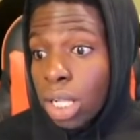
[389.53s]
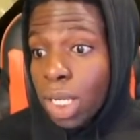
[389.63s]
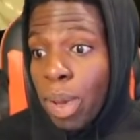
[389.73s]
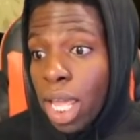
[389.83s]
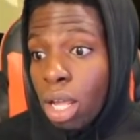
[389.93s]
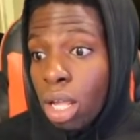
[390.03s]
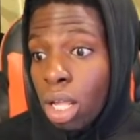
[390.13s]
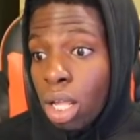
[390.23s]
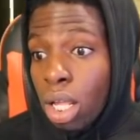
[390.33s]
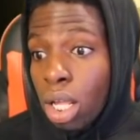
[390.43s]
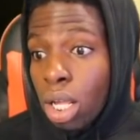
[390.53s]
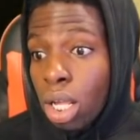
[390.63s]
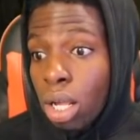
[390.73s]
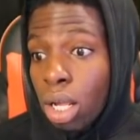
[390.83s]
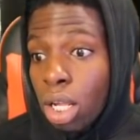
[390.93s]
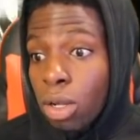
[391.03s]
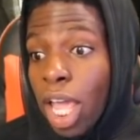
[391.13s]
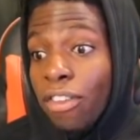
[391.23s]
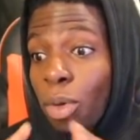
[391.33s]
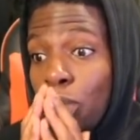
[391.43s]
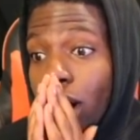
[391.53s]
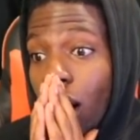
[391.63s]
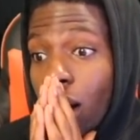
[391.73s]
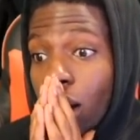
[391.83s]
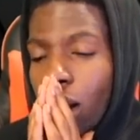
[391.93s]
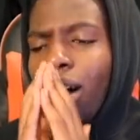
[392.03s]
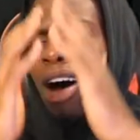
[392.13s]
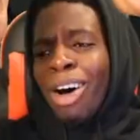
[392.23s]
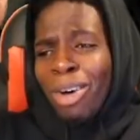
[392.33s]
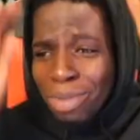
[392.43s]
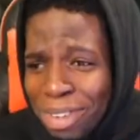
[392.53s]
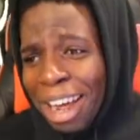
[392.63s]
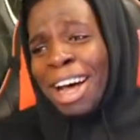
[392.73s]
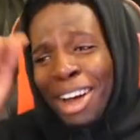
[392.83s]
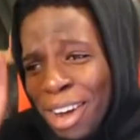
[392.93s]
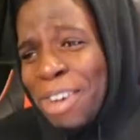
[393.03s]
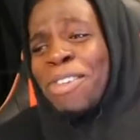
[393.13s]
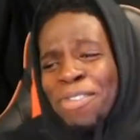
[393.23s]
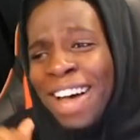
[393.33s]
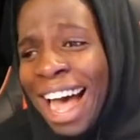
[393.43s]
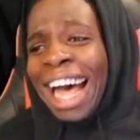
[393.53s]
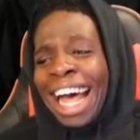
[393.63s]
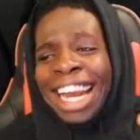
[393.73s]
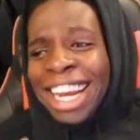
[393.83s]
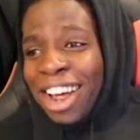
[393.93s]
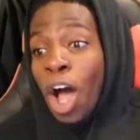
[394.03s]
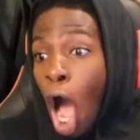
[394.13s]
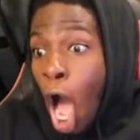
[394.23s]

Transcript: That's big. Kevin De Bruyne. Oh, no, man.